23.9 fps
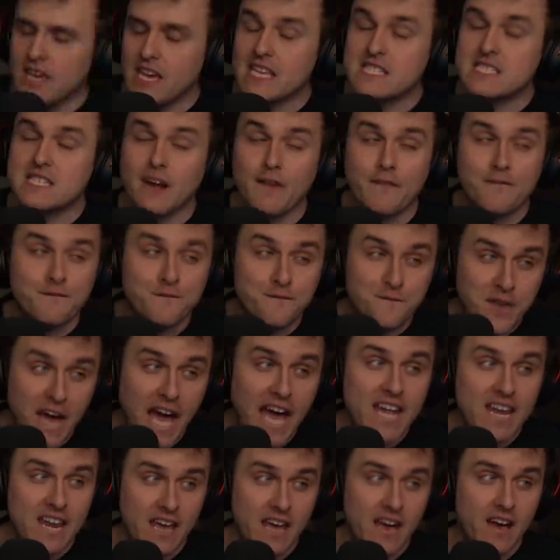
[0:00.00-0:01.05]
It's a
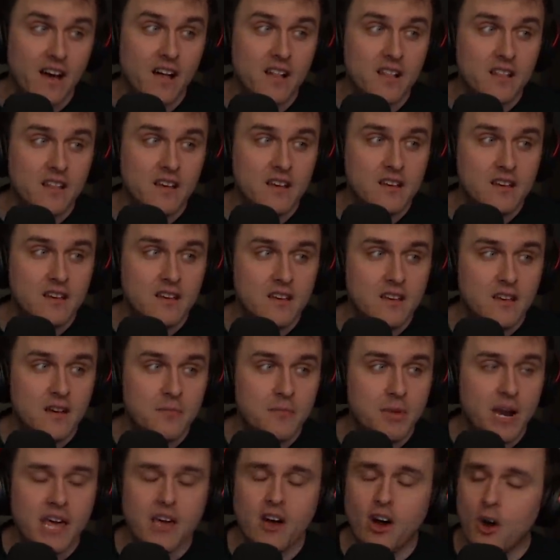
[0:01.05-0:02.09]
fat L,
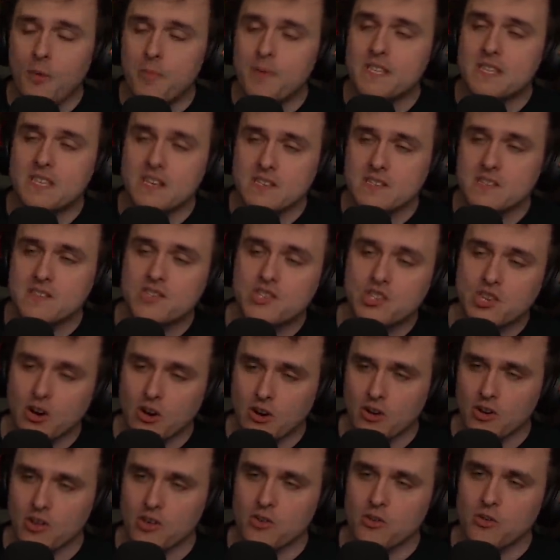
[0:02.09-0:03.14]
but I hope it doesn't
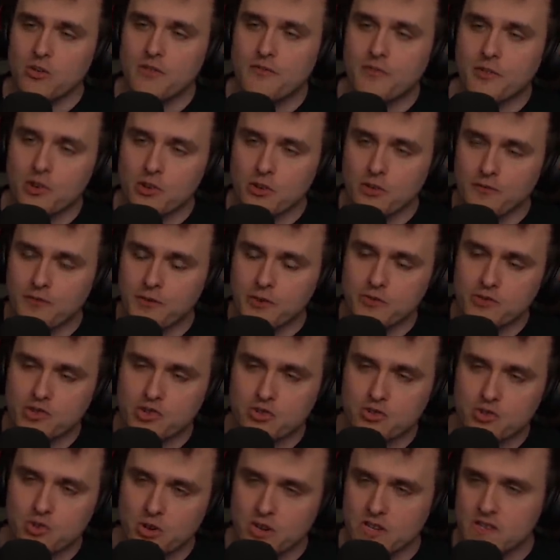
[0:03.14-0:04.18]
scar you for your future
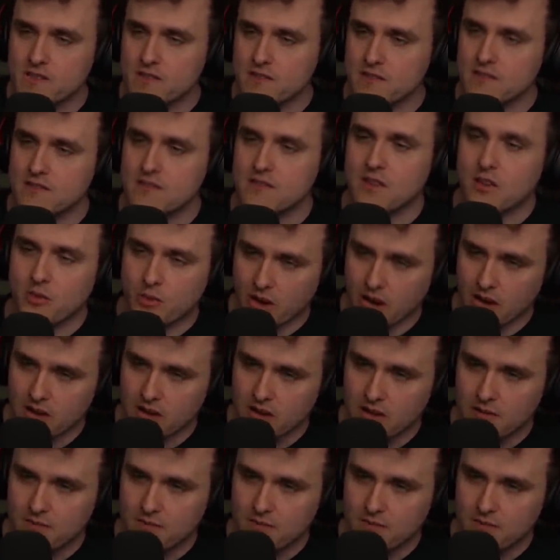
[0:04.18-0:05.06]
choices, okay?